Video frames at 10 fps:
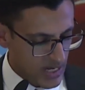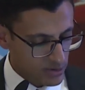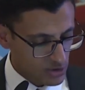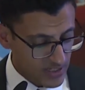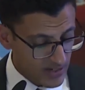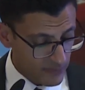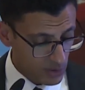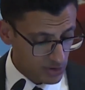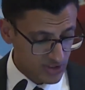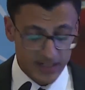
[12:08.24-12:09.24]
take
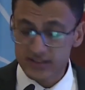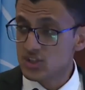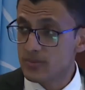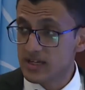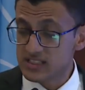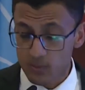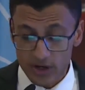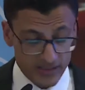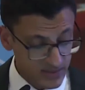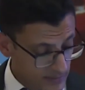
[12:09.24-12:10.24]
photos and GPS
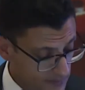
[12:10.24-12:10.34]
points.